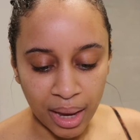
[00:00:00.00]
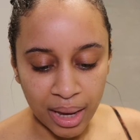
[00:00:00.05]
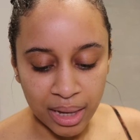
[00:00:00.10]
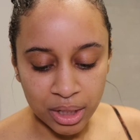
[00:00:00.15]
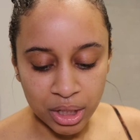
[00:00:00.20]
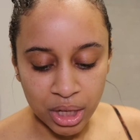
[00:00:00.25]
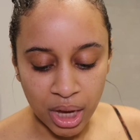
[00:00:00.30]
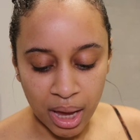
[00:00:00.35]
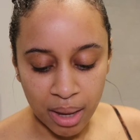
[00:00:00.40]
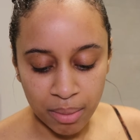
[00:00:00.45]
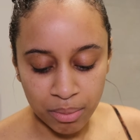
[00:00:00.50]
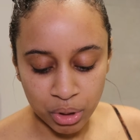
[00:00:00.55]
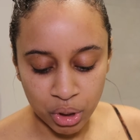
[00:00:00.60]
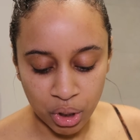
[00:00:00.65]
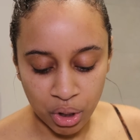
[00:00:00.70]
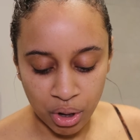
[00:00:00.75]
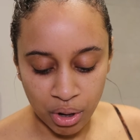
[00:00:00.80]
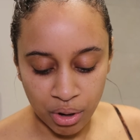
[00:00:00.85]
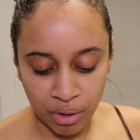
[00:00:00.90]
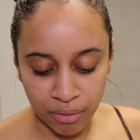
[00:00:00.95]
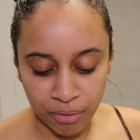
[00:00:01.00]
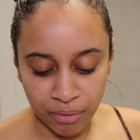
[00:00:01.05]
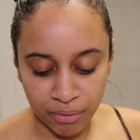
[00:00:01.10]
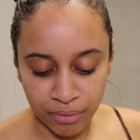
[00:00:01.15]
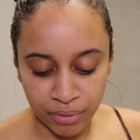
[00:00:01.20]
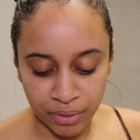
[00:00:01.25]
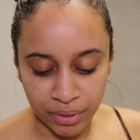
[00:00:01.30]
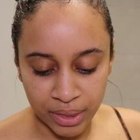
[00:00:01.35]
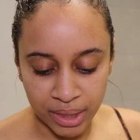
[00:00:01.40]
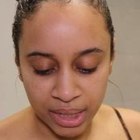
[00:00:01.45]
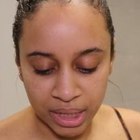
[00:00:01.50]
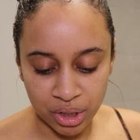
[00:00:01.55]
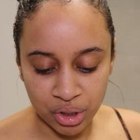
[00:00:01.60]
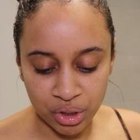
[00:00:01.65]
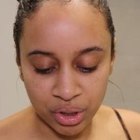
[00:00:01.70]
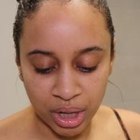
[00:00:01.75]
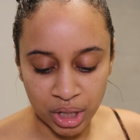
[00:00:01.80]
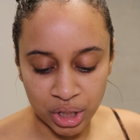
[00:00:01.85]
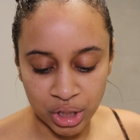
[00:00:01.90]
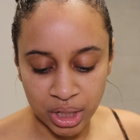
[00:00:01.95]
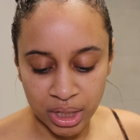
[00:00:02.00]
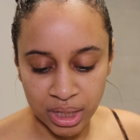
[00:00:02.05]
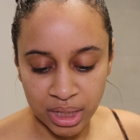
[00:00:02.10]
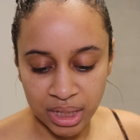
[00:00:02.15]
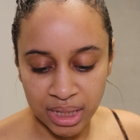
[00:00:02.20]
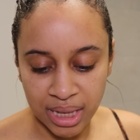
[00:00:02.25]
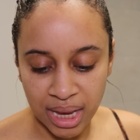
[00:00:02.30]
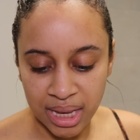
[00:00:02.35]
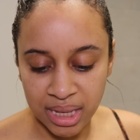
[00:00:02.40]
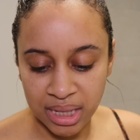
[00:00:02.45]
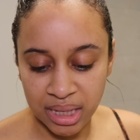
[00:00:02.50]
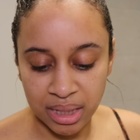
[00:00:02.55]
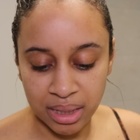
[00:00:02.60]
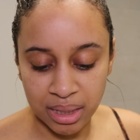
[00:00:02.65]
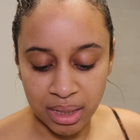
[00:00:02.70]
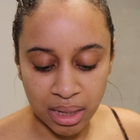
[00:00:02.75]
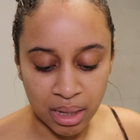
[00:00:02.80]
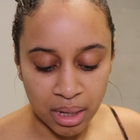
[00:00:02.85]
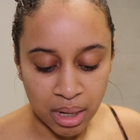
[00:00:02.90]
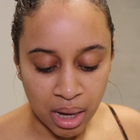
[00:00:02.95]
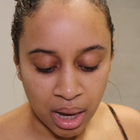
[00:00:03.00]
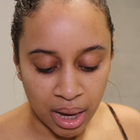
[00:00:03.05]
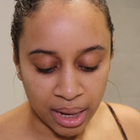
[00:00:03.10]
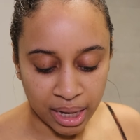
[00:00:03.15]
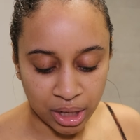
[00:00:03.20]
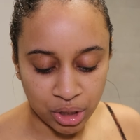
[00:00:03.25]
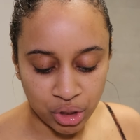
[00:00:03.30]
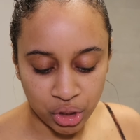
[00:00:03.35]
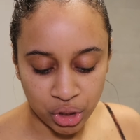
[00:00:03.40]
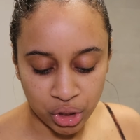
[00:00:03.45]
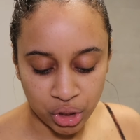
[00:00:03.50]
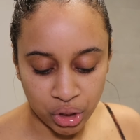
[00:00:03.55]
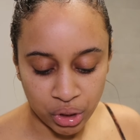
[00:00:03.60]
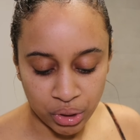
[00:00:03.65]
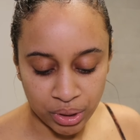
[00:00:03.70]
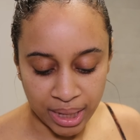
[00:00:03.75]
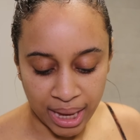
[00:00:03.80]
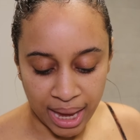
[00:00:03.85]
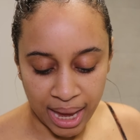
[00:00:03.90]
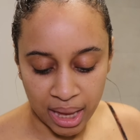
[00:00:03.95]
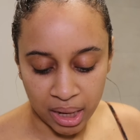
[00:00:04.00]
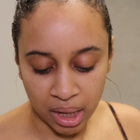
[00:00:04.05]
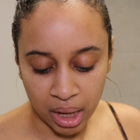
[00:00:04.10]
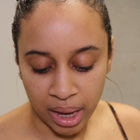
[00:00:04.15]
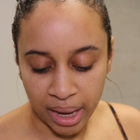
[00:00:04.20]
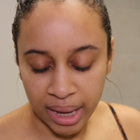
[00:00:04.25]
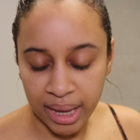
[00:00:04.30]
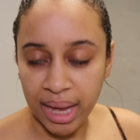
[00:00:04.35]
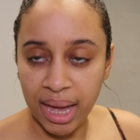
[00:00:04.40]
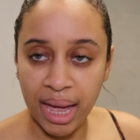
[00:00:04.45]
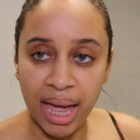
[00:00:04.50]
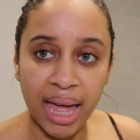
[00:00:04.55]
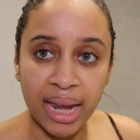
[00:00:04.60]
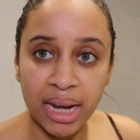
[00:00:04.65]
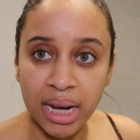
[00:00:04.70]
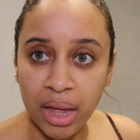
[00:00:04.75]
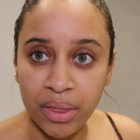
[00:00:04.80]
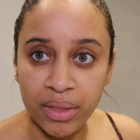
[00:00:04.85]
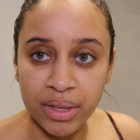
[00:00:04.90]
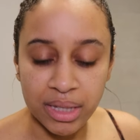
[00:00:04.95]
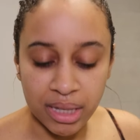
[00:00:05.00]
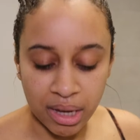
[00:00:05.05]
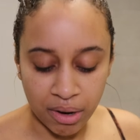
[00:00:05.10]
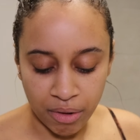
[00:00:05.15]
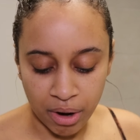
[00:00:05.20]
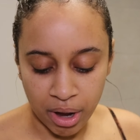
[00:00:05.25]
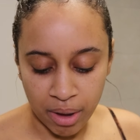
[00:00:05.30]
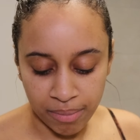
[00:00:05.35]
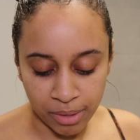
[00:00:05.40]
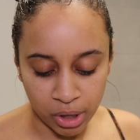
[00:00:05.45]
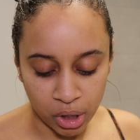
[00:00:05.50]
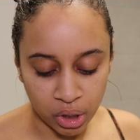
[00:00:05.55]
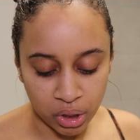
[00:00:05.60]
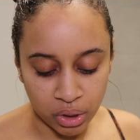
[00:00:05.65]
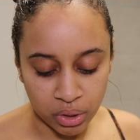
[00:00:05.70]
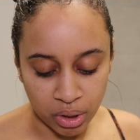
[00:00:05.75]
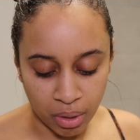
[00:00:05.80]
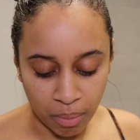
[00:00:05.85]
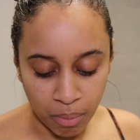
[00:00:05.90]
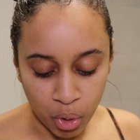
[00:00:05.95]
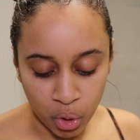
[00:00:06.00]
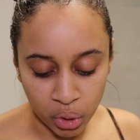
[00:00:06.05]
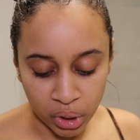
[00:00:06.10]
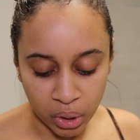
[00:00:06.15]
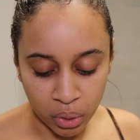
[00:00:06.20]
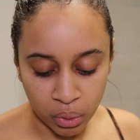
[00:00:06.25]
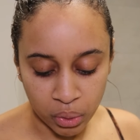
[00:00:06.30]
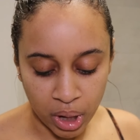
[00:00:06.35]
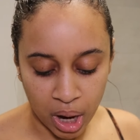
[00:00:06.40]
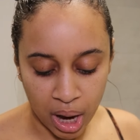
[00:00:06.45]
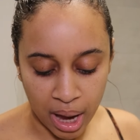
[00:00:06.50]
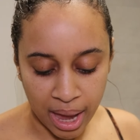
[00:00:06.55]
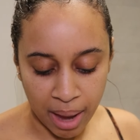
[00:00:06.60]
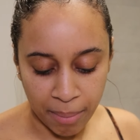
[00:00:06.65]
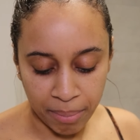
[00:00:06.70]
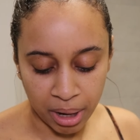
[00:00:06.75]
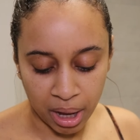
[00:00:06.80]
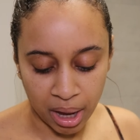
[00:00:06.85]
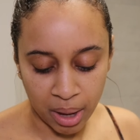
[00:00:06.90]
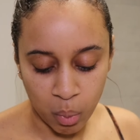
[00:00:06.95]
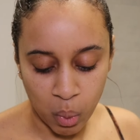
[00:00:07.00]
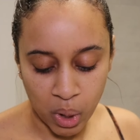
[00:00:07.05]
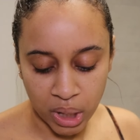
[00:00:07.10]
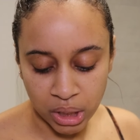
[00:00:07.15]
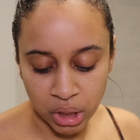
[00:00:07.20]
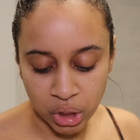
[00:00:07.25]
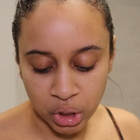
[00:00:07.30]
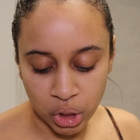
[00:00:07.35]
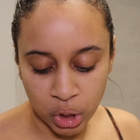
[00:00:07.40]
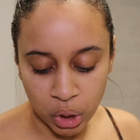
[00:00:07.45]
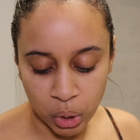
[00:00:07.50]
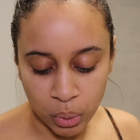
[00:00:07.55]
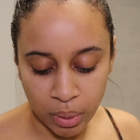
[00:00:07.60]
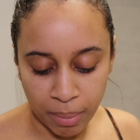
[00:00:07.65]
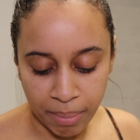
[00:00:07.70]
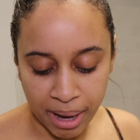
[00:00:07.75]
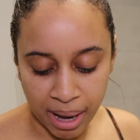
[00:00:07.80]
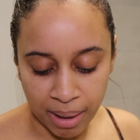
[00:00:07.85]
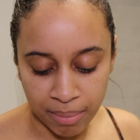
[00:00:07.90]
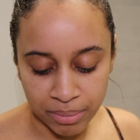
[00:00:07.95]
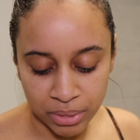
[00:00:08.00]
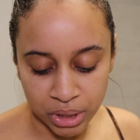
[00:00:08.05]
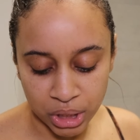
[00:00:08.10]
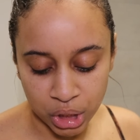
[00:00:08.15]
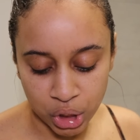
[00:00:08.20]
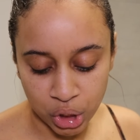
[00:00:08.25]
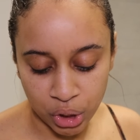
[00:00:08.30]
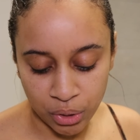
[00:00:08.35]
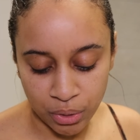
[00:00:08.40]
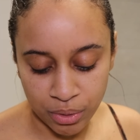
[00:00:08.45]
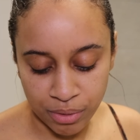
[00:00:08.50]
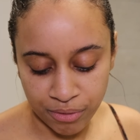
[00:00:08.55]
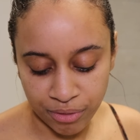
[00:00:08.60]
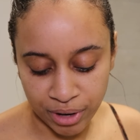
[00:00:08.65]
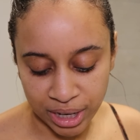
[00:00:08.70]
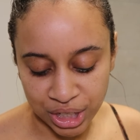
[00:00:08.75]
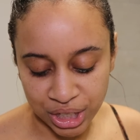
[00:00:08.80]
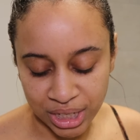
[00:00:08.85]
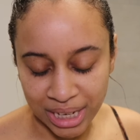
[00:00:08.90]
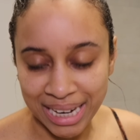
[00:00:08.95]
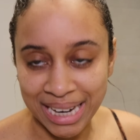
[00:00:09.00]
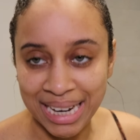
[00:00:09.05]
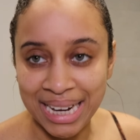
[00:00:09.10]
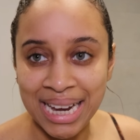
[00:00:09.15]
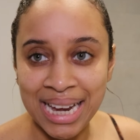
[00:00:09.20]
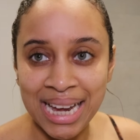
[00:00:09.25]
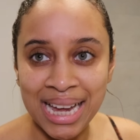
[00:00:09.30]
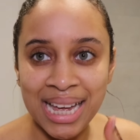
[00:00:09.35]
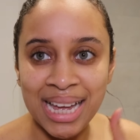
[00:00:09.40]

in terms of the instructions, there's guess you just use it like any other serum. You can use it morning or night, apply 1 to 2 pumps to freshly